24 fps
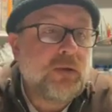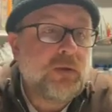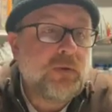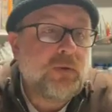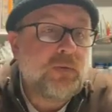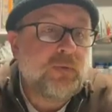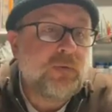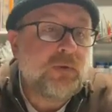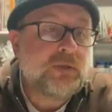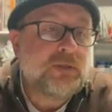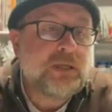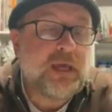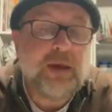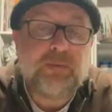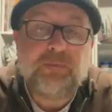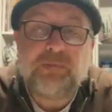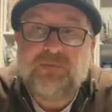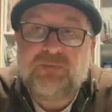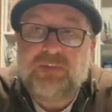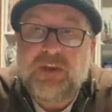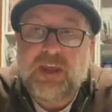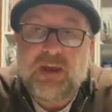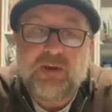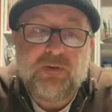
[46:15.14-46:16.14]
What time of
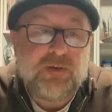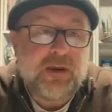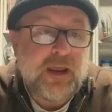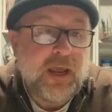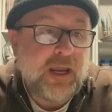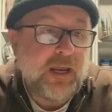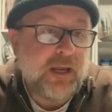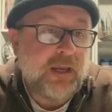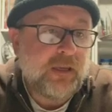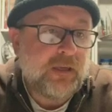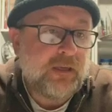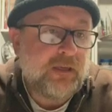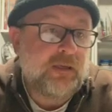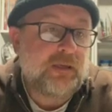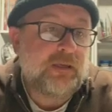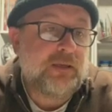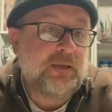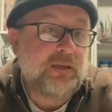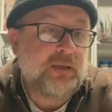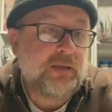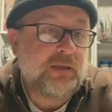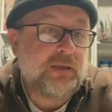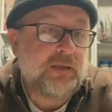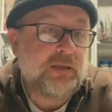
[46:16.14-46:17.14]
day or night
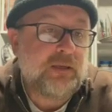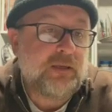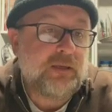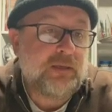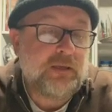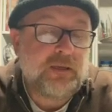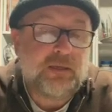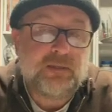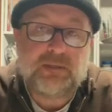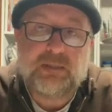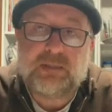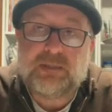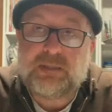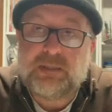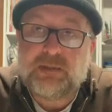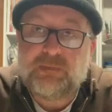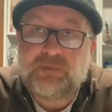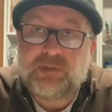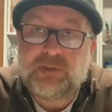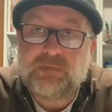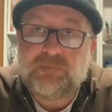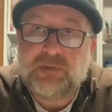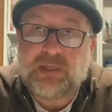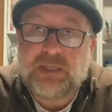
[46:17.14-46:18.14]
does it seem
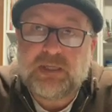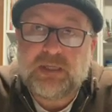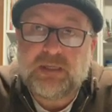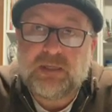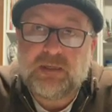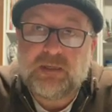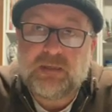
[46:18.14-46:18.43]
to be?